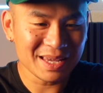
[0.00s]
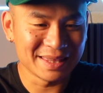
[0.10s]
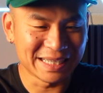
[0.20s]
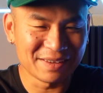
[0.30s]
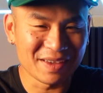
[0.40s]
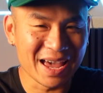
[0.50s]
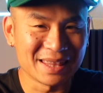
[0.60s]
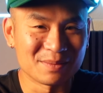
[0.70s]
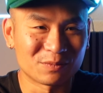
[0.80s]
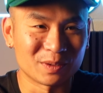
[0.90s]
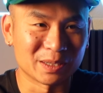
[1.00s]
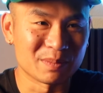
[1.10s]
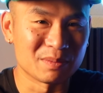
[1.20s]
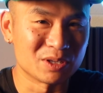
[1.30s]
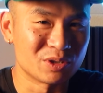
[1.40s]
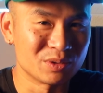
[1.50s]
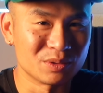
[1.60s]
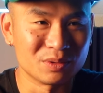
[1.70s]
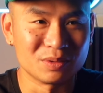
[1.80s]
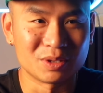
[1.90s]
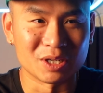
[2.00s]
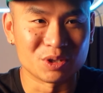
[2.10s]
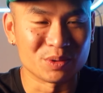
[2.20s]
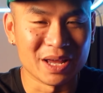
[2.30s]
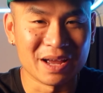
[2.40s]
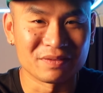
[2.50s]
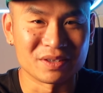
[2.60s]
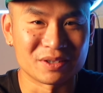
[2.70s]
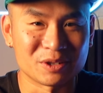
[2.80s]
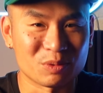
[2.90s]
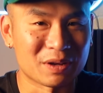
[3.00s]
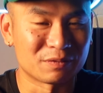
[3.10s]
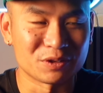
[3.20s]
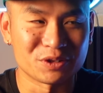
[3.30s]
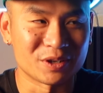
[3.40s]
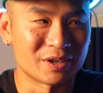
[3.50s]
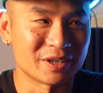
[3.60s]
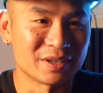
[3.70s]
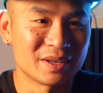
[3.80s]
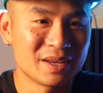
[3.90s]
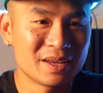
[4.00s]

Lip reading: I think I've had them for like maybe 2 to 2.5 years when I first started.